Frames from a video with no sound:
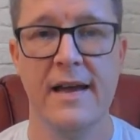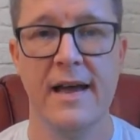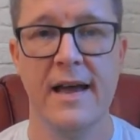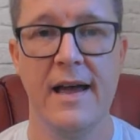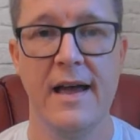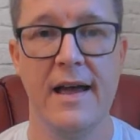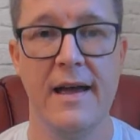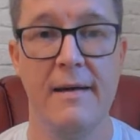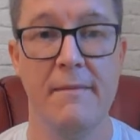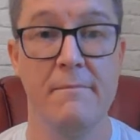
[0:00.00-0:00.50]

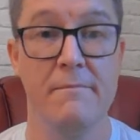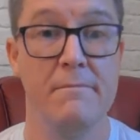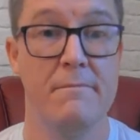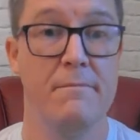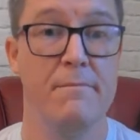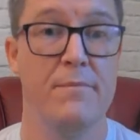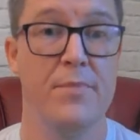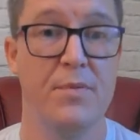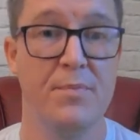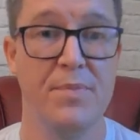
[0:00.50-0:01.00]

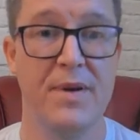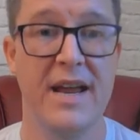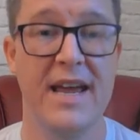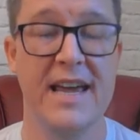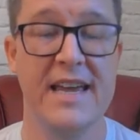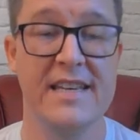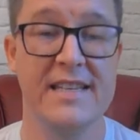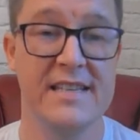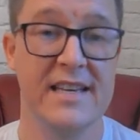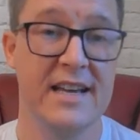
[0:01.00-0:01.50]
But
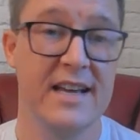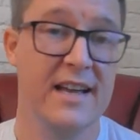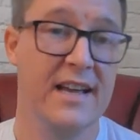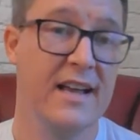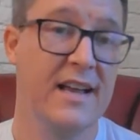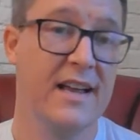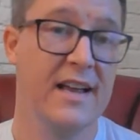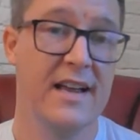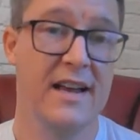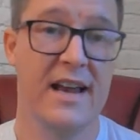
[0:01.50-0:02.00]
please,
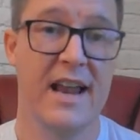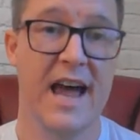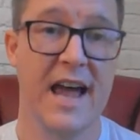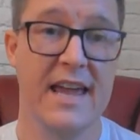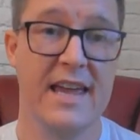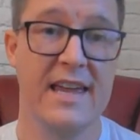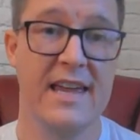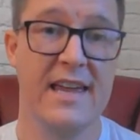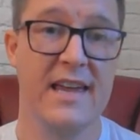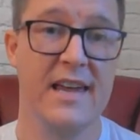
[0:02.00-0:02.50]

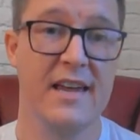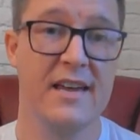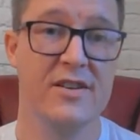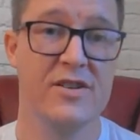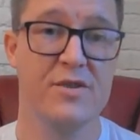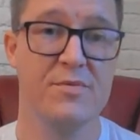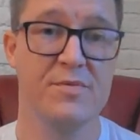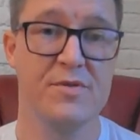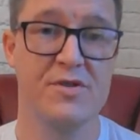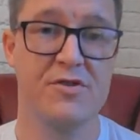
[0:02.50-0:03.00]
like,
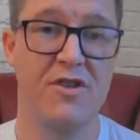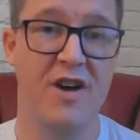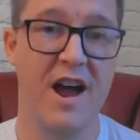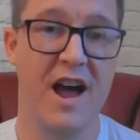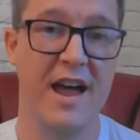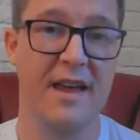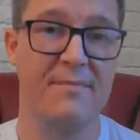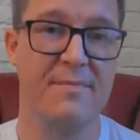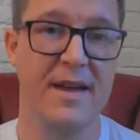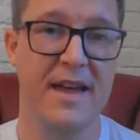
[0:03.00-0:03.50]

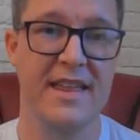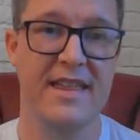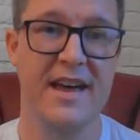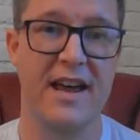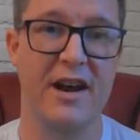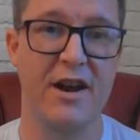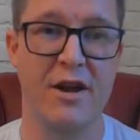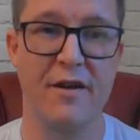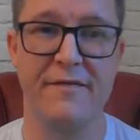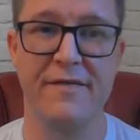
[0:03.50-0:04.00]
subscribe, hit
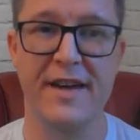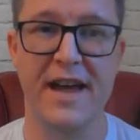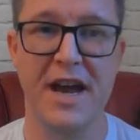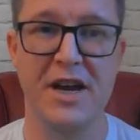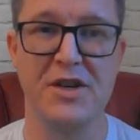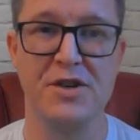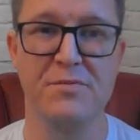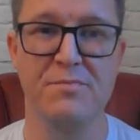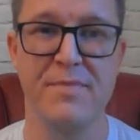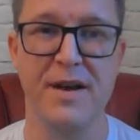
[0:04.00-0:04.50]
that
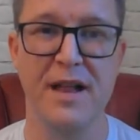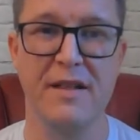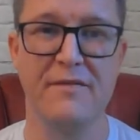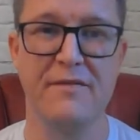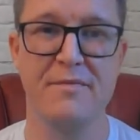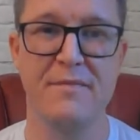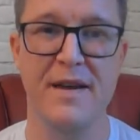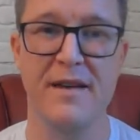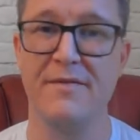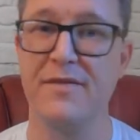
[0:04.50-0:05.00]
notification bell
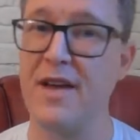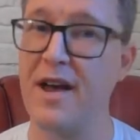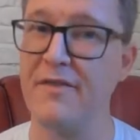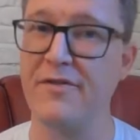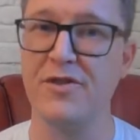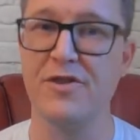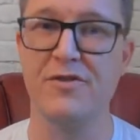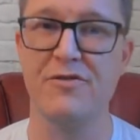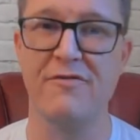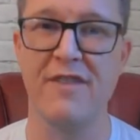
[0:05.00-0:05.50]
for me if you
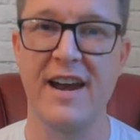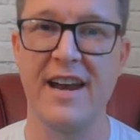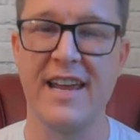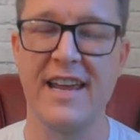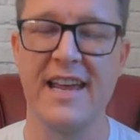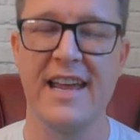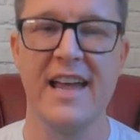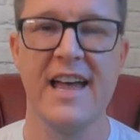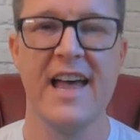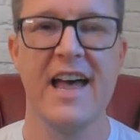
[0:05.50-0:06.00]
haven't
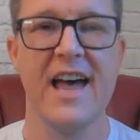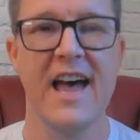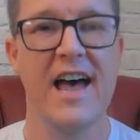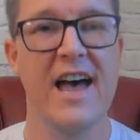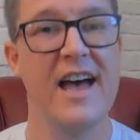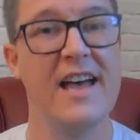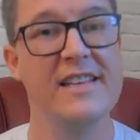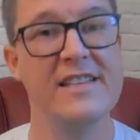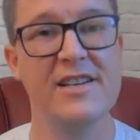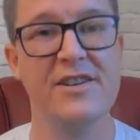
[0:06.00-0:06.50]
already.
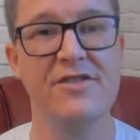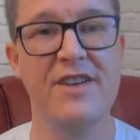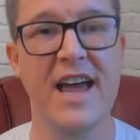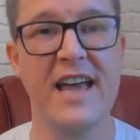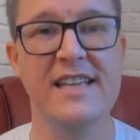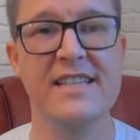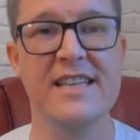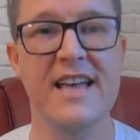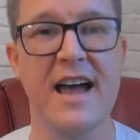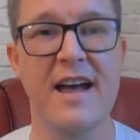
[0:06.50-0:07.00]
Until
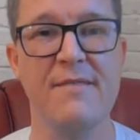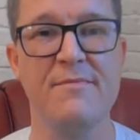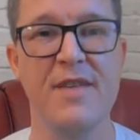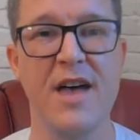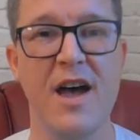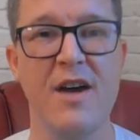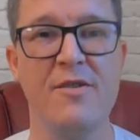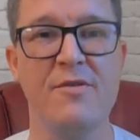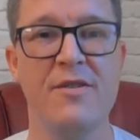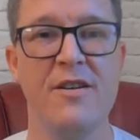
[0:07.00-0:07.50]
next time,
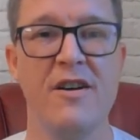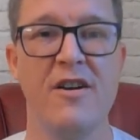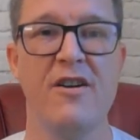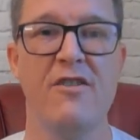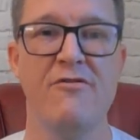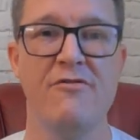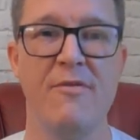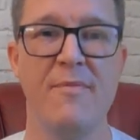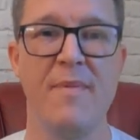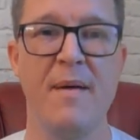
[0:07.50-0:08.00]
though,
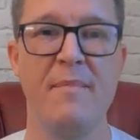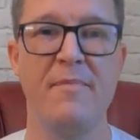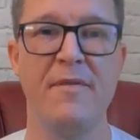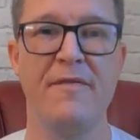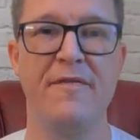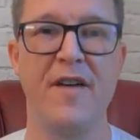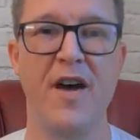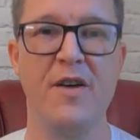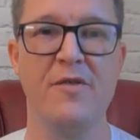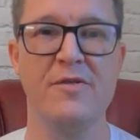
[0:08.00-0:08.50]
remember,
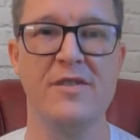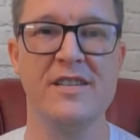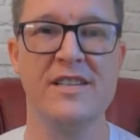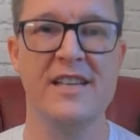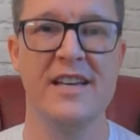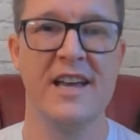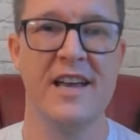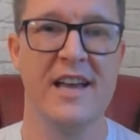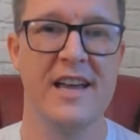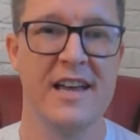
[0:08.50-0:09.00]

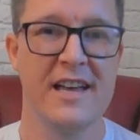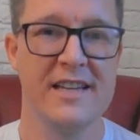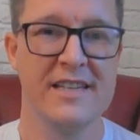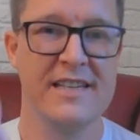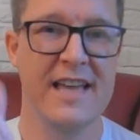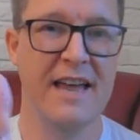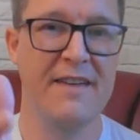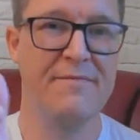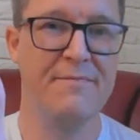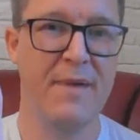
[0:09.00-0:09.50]
folks,
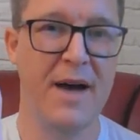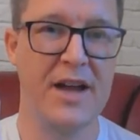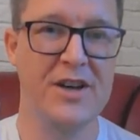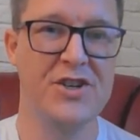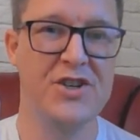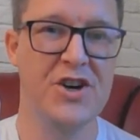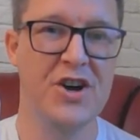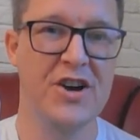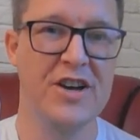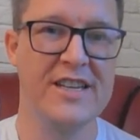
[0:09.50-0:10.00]
safe by
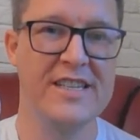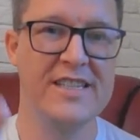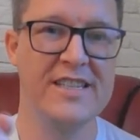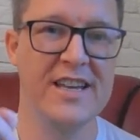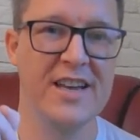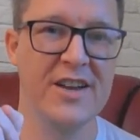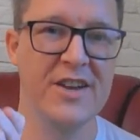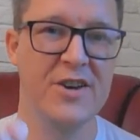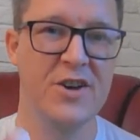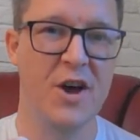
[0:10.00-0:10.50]

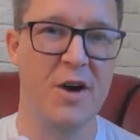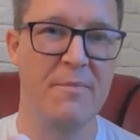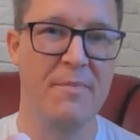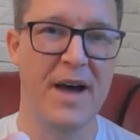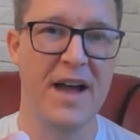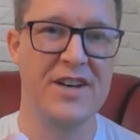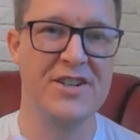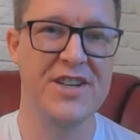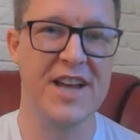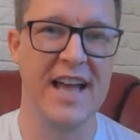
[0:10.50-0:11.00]
choice, not
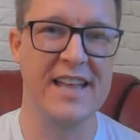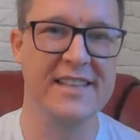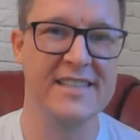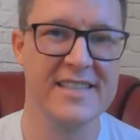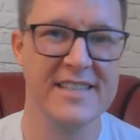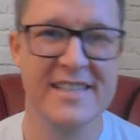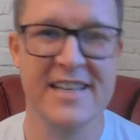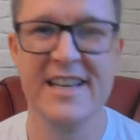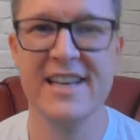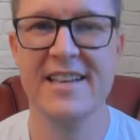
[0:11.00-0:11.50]
by
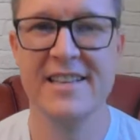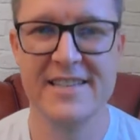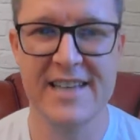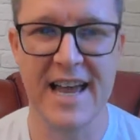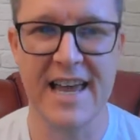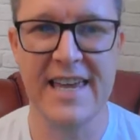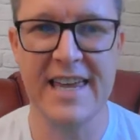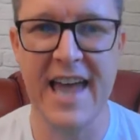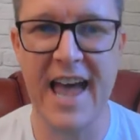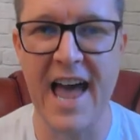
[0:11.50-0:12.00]
chance.
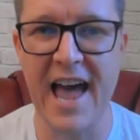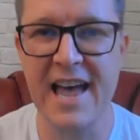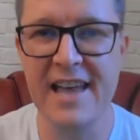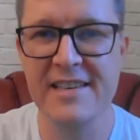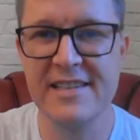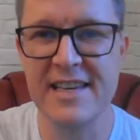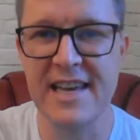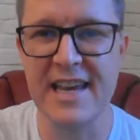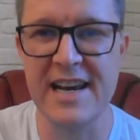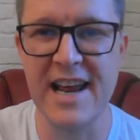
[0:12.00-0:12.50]
Take care.
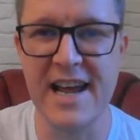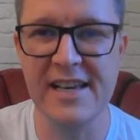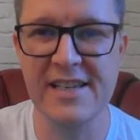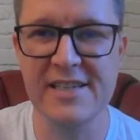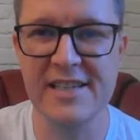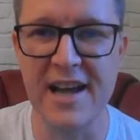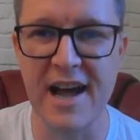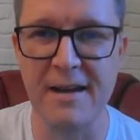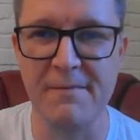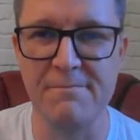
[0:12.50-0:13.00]
See you
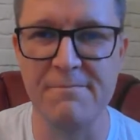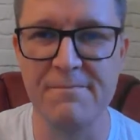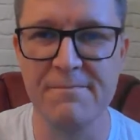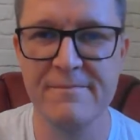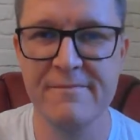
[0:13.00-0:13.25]
next time.